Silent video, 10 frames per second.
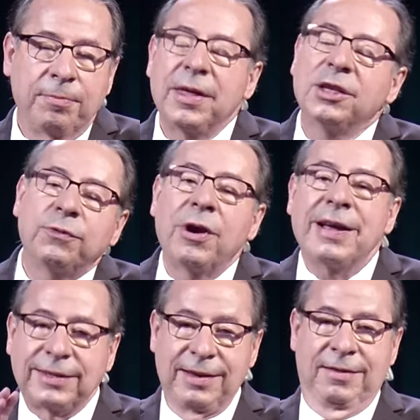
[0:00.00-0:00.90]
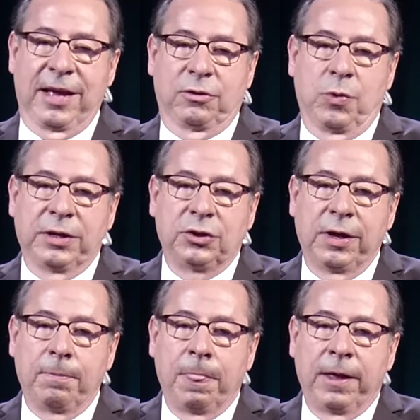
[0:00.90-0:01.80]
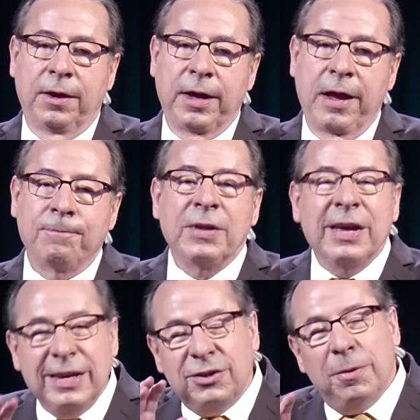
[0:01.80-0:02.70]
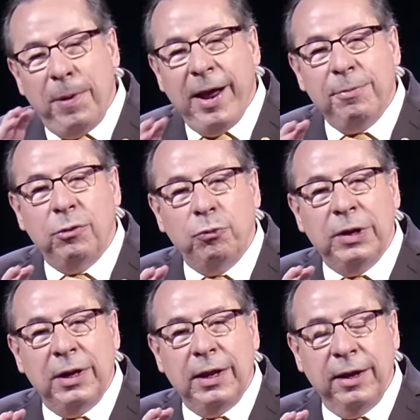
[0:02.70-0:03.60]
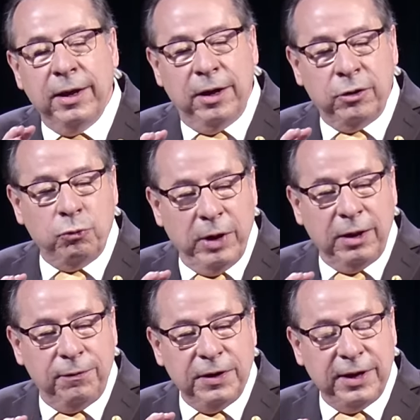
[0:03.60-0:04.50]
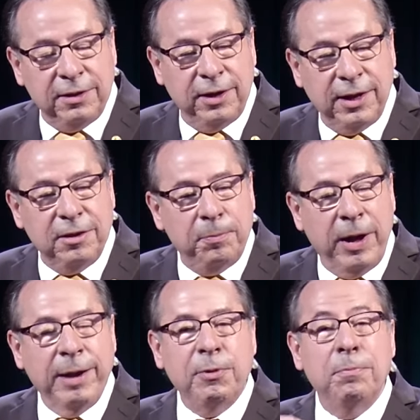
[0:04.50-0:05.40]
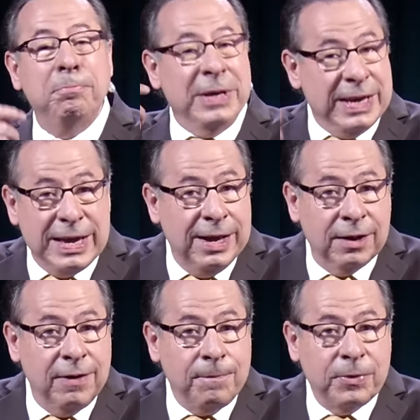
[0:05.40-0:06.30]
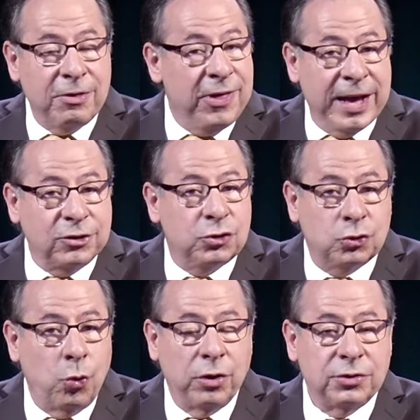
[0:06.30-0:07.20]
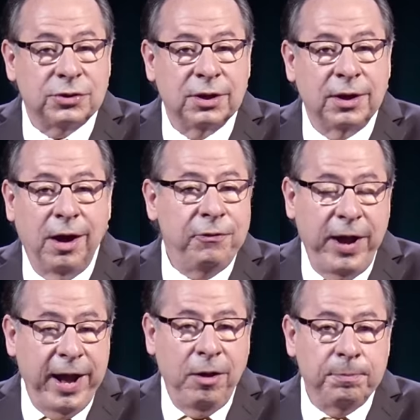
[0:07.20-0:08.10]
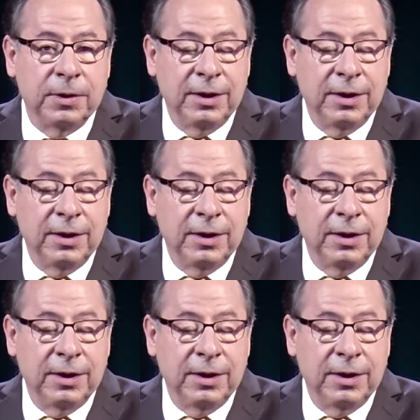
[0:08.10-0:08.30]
Thanks for asking that question. Okay, is the Bible really relevant? Can the Bible be that source of help?